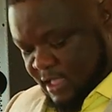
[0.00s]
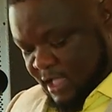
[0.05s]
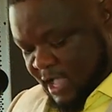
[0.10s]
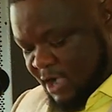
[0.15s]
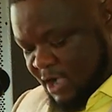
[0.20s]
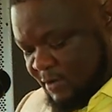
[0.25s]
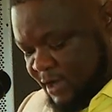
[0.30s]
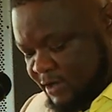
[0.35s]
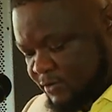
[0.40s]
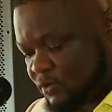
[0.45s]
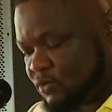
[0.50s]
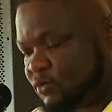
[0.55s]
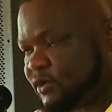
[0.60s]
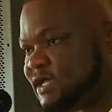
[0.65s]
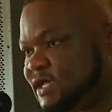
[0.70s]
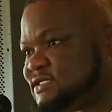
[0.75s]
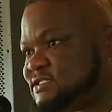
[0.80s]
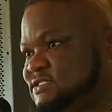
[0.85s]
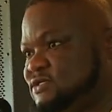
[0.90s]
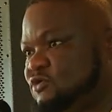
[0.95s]
Our role
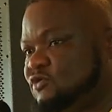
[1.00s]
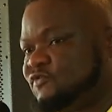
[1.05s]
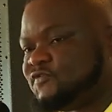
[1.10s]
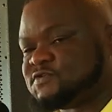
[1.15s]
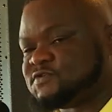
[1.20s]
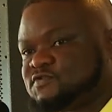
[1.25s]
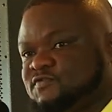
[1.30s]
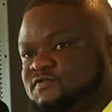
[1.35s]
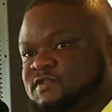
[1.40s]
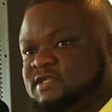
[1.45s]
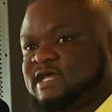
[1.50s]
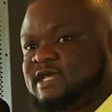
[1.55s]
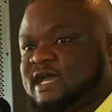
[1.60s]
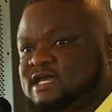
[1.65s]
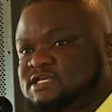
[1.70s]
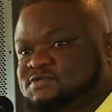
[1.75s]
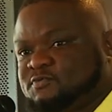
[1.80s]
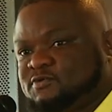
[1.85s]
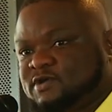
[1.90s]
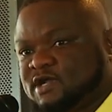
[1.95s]
as the Office of the
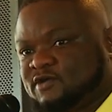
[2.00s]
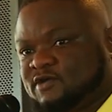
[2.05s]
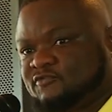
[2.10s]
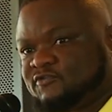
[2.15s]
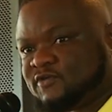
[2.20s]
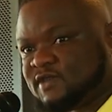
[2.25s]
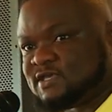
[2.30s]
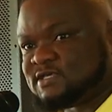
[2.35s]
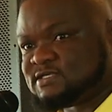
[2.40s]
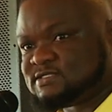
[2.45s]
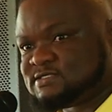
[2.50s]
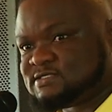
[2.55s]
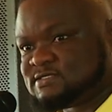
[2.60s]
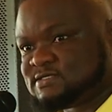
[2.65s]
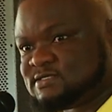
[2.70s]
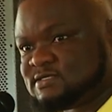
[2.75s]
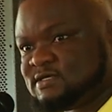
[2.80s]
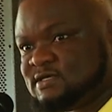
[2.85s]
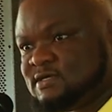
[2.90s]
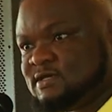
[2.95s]
Diaspora
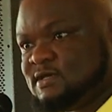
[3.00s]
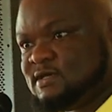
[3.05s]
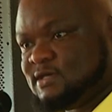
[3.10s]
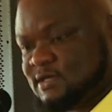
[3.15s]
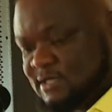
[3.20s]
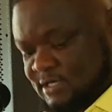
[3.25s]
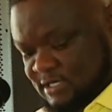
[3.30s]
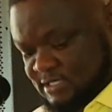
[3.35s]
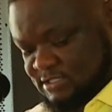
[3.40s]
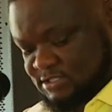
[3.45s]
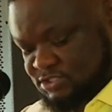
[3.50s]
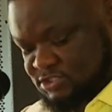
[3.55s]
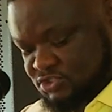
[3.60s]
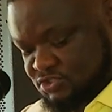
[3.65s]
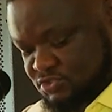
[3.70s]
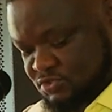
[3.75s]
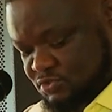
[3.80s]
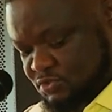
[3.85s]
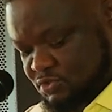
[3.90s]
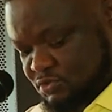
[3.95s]
Affairs is
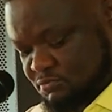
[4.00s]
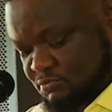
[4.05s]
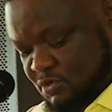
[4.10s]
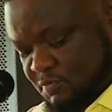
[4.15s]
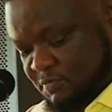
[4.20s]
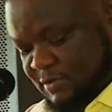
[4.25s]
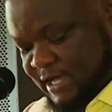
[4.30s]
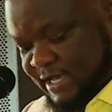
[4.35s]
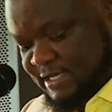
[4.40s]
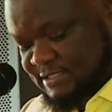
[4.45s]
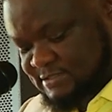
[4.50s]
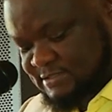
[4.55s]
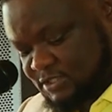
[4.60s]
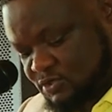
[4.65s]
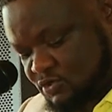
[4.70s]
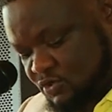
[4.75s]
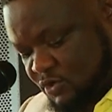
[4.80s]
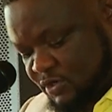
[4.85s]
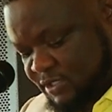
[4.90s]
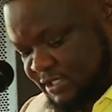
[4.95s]
to mobilize and
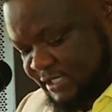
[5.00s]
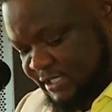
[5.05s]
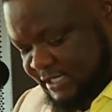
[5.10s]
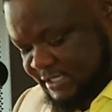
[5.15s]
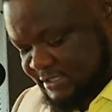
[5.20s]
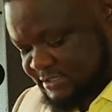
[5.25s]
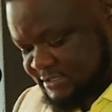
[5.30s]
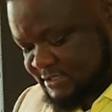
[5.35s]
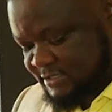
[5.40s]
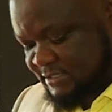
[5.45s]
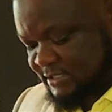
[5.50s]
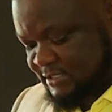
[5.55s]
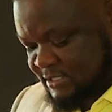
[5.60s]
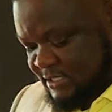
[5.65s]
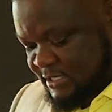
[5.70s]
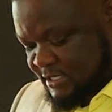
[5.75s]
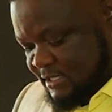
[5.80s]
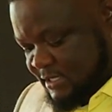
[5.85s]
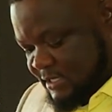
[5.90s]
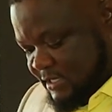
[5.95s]
coordinate
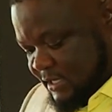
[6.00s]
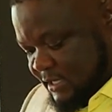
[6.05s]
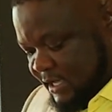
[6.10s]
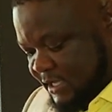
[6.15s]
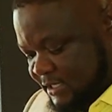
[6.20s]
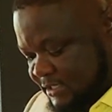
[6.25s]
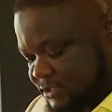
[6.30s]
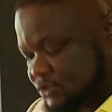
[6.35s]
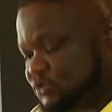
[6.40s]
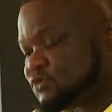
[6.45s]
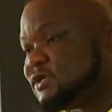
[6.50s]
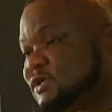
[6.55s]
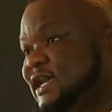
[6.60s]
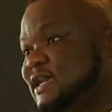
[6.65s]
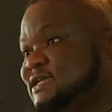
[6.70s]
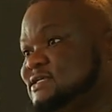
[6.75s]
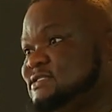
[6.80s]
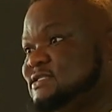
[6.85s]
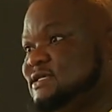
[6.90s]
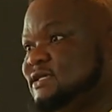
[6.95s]
and
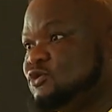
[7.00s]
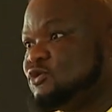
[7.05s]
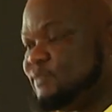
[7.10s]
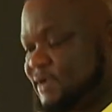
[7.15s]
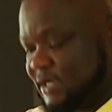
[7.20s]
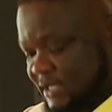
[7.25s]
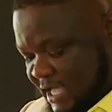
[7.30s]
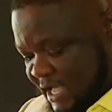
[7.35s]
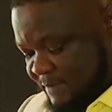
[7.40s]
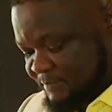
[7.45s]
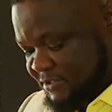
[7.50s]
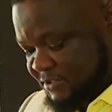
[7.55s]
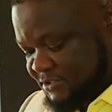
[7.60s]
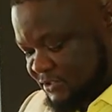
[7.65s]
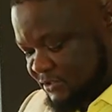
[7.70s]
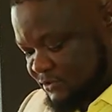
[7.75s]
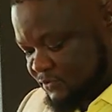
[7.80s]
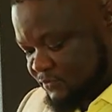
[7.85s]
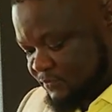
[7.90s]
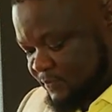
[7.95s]
utilize the human
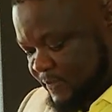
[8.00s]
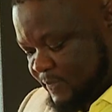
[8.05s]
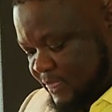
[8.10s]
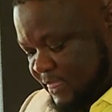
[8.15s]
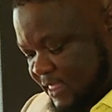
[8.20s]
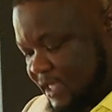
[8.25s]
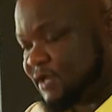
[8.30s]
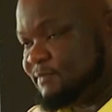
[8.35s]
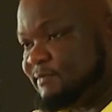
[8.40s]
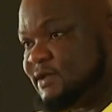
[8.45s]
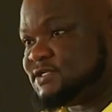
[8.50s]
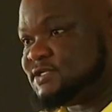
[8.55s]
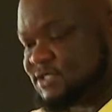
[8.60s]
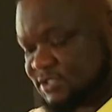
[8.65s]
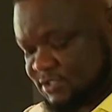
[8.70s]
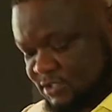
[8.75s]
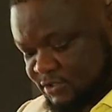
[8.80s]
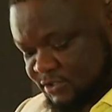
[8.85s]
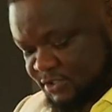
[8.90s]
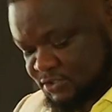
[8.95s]
capital and
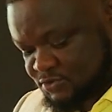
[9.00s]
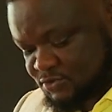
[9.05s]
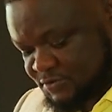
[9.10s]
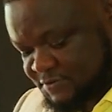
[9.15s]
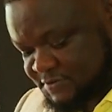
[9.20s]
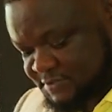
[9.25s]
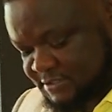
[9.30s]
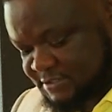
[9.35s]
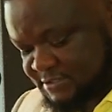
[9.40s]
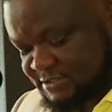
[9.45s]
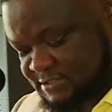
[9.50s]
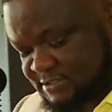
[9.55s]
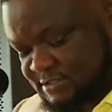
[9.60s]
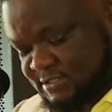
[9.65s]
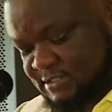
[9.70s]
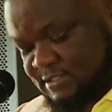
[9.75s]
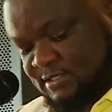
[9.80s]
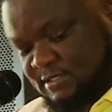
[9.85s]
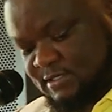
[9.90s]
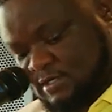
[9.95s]
material resources
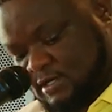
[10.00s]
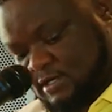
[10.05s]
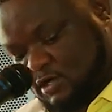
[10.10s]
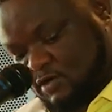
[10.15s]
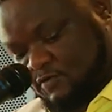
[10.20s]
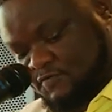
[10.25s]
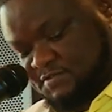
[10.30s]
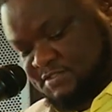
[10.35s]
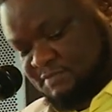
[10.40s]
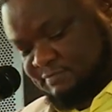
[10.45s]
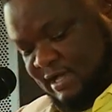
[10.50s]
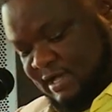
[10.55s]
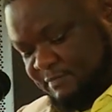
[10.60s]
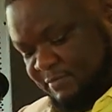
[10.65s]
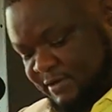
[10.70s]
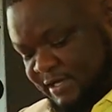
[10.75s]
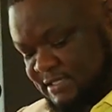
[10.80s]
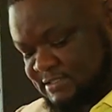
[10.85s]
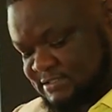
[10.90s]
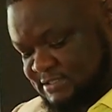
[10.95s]
of
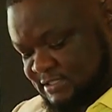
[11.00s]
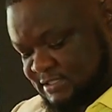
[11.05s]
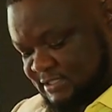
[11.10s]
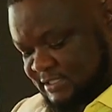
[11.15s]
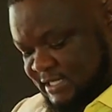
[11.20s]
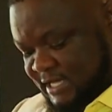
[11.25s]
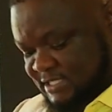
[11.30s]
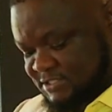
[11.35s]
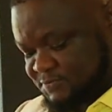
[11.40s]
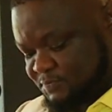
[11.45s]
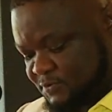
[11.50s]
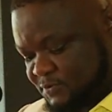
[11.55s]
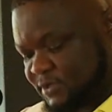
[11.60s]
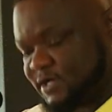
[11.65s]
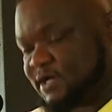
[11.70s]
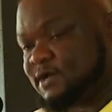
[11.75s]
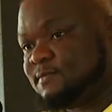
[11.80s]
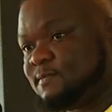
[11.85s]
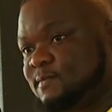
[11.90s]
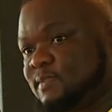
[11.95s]
Zimbabweans in the
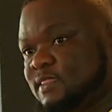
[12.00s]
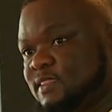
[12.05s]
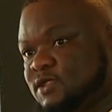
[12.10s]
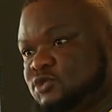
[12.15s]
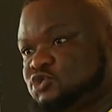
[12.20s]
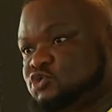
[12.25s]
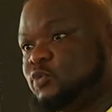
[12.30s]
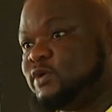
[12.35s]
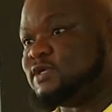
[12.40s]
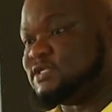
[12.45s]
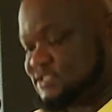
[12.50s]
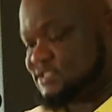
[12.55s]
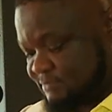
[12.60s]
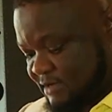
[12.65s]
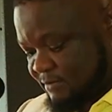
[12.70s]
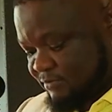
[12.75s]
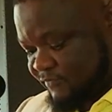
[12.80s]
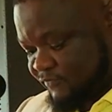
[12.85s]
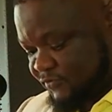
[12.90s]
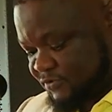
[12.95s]
diaspora to win
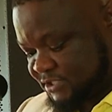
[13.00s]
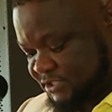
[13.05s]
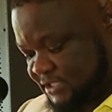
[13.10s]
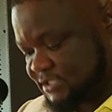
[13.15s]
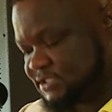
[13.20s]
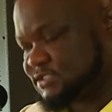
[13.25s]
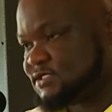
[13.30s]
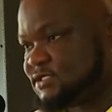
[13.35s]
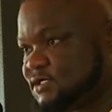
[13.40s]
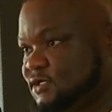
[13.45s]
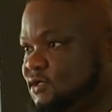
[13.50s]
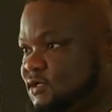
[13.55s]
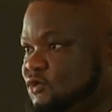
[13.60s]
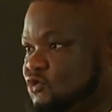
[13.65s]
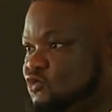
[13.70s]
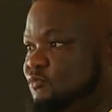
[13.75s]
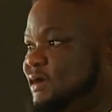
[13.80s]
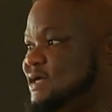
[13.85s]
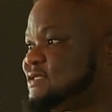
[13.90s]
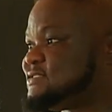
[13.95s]
Zimbabwe for change.
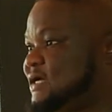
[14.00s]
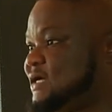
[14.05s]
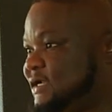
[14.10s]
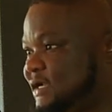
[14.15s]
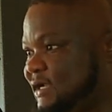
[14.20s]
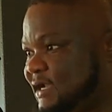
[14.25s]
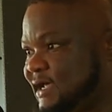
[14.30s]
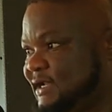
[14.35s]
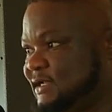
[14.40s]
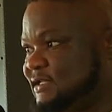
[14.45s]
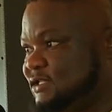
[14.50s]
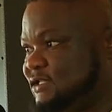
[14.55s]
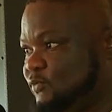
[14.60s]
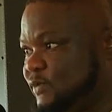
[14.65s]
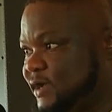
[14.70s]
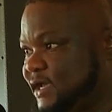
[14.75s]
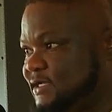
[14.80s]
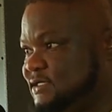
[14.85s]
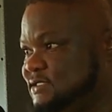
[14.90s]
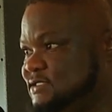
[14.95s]
You must underline the
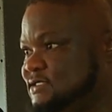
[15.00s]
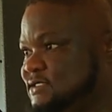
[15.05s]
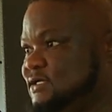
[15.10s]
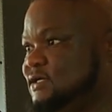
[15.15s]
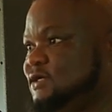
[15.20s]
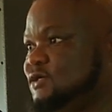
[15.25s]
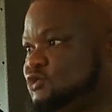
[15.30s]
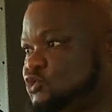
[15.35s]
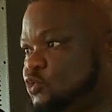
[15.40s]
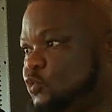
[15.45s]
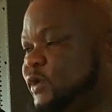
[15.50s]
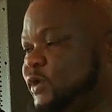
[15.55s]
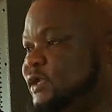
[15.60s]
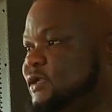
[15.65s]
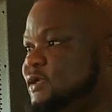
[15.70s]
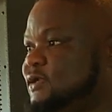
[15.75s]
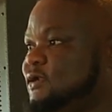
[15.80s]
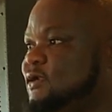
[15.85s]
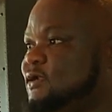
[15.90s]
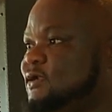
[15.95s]
word to
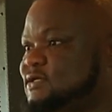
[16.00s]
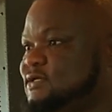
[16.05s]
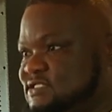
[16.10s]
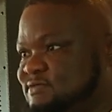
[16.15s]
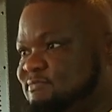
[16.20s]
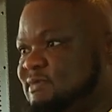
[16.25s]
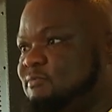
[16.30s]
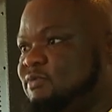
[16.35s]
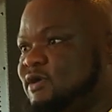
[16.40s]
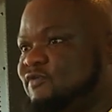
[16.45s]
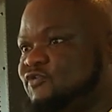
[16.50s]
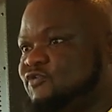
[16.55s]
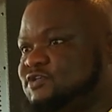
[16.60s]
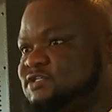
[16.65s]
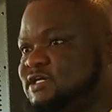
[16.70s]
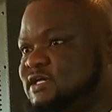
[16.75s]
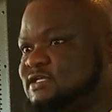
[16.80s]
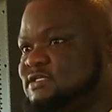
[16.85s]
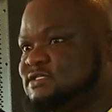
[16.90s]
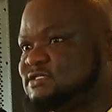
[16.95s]
win Zimbabwe for
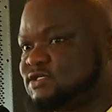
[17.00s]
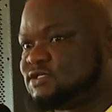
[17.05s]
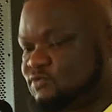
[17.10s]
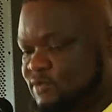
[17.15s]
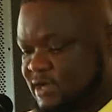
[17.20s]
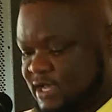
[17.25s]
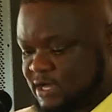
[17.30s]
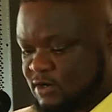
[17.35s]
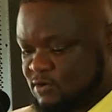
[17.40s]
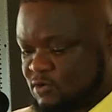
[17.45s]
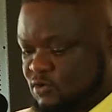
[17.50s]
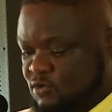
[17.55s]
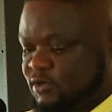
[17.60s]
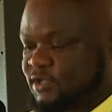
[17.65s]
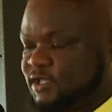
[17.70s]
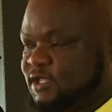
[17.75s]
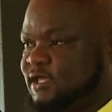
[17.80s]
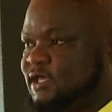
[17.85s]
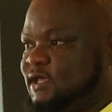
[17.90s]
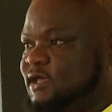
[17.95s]
change. We are all
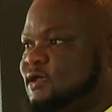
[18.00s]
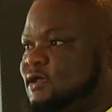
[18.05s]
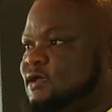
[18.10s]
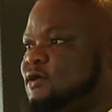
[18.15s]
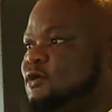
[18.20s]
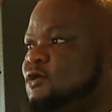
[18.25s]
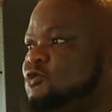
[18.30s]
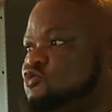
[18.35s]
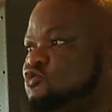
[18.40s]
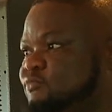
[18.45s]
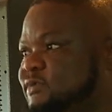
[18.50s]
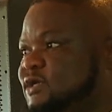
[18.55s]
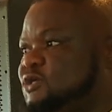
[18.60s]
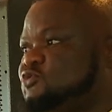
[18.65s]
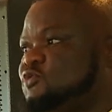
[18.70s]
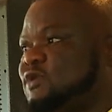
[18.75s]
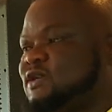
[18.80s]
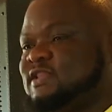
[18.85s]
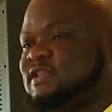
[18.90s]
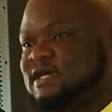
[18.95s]
here to make
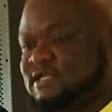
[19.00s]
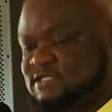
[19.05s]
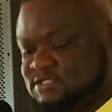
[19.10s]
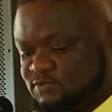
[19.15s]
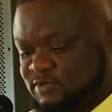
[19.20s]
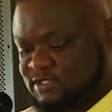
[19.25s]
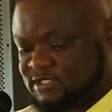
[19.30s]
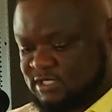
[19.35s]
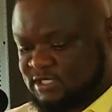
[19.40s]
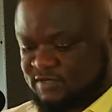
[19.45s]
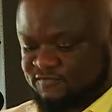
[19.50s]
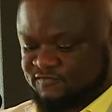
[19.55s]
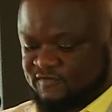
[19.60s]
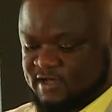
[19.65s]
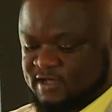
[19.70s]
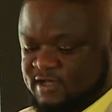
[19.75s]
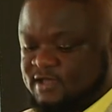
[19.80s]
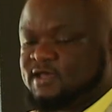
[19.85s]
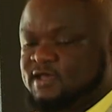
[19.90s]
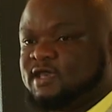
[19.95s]
sure that we
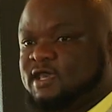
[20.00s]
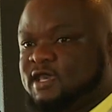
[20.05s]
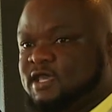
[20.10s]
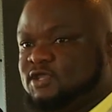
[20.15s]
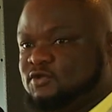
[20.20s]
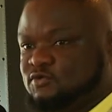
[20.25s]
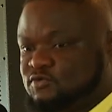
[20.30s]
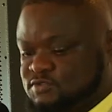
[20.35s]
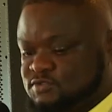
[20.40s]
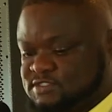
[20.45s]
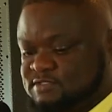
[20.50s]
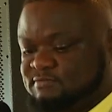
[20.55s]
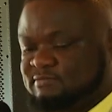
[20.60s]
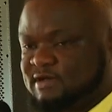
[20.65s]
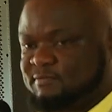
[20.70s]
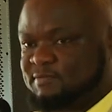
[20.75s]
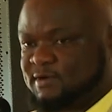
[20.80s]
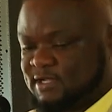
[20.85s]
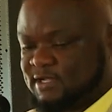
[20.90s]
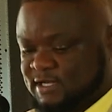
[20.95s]
deliver a new
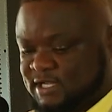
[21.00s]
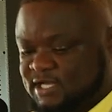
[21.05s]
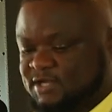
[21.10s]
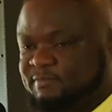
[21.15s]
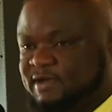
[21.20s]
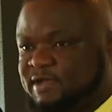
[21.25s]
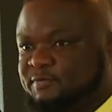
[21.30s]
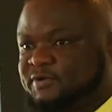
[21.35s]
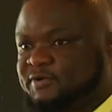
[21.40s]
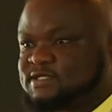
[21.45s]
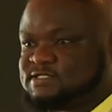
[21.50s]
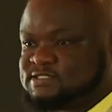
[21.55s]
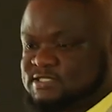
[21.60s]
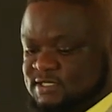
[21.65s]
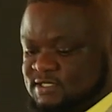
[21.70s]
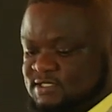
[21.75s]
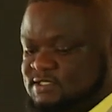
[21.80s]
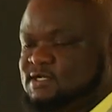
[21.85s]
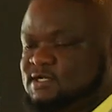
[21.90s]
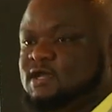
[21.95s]
Zimbabwe led by
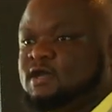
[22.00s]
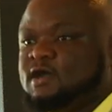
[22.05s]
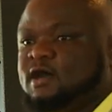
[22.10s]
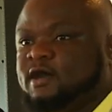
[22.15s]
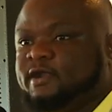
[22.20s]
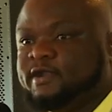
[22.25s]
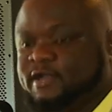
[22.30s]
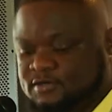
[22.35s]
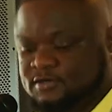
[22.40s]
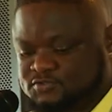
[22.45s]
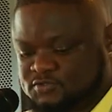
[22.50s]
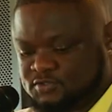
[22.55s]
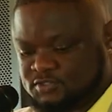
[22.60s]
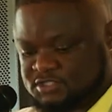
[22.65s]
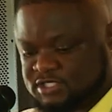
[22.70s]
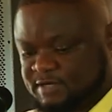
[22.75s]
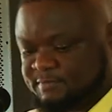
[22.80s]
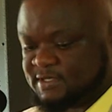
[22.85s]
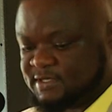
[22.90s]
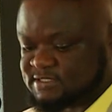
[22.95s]
President Nelson
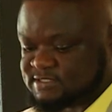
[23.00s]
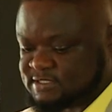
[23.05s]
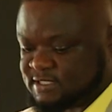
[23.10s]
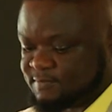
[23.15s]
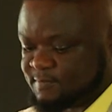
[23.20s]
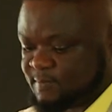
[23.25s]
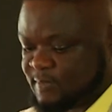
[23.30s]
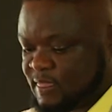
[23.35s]
Chamisa.